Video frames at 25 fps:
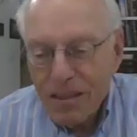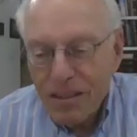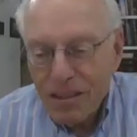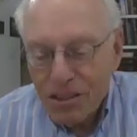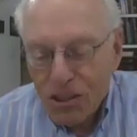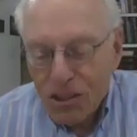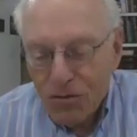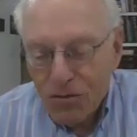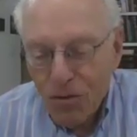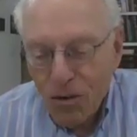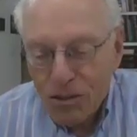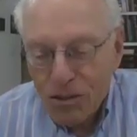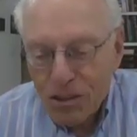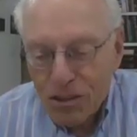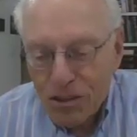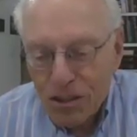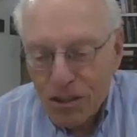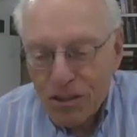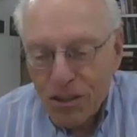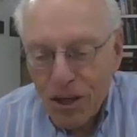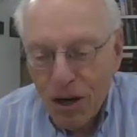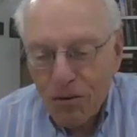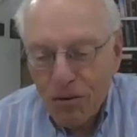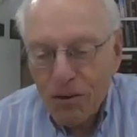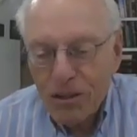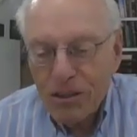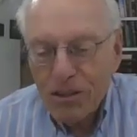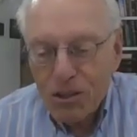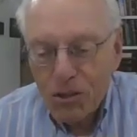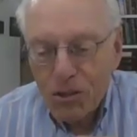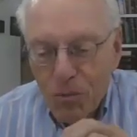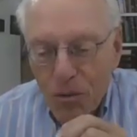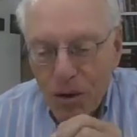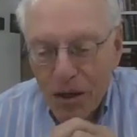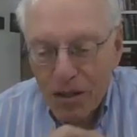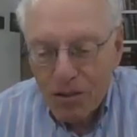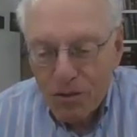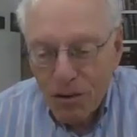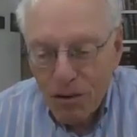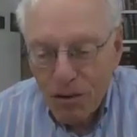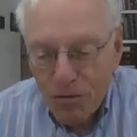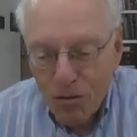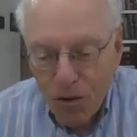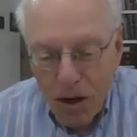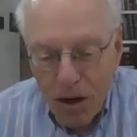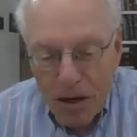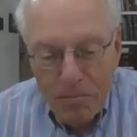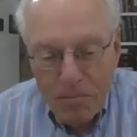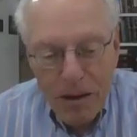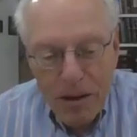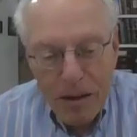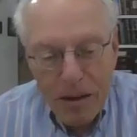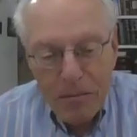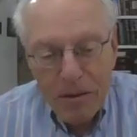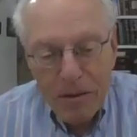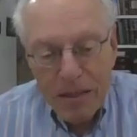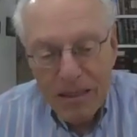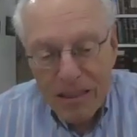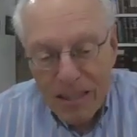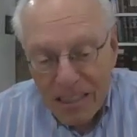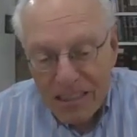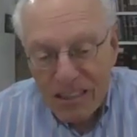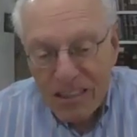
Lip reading: the shvuos in the Torah you swear to avoid payment.